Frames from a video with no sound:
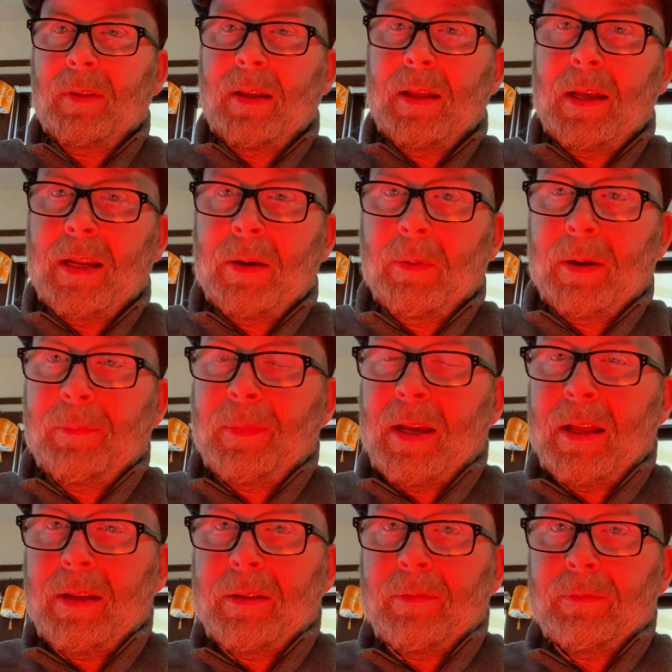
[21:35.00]
Anyway,
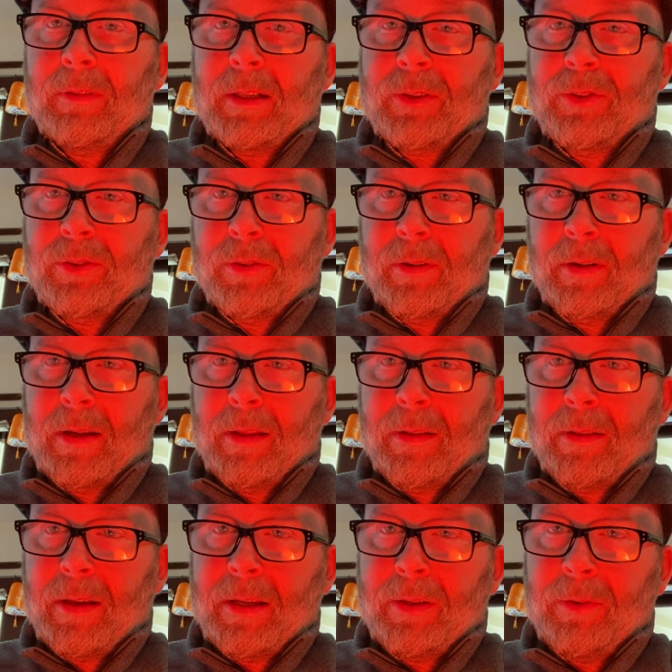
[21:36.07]
end of lecture, and
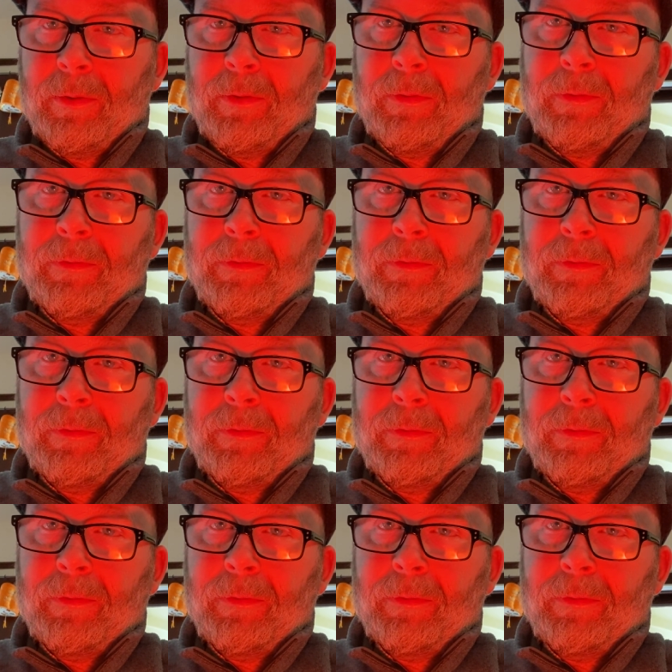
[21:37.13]
thank you